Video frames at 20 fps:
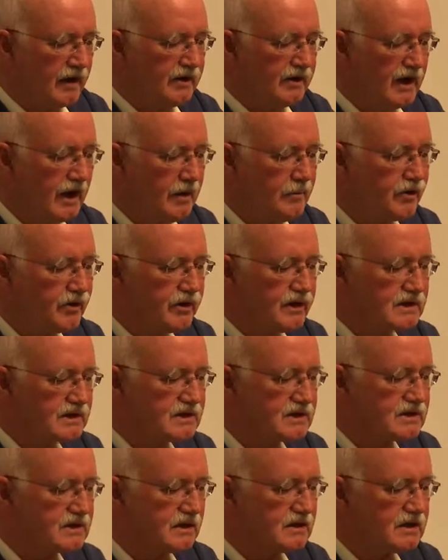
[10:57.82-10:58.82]
Neighboring
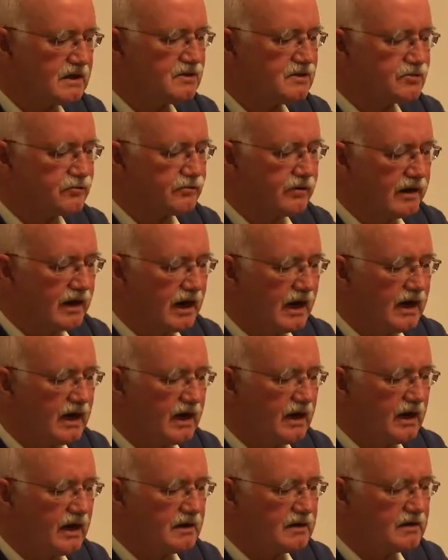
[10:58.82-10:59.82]
cities
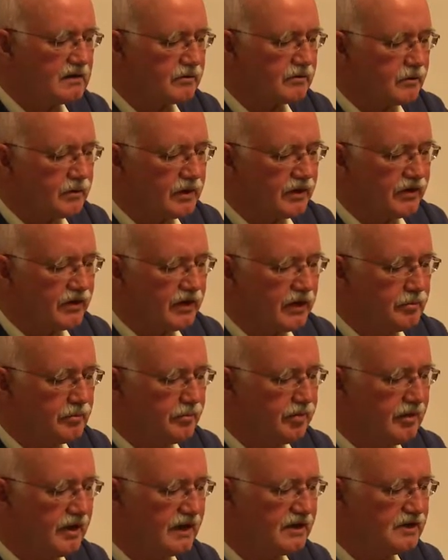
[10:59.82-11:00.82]
reneged on what they
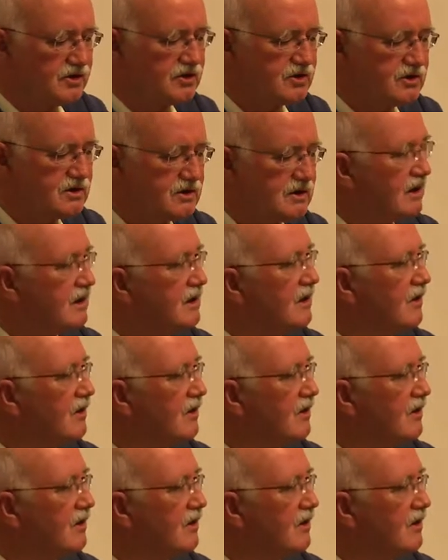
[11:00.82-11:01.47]
pledged and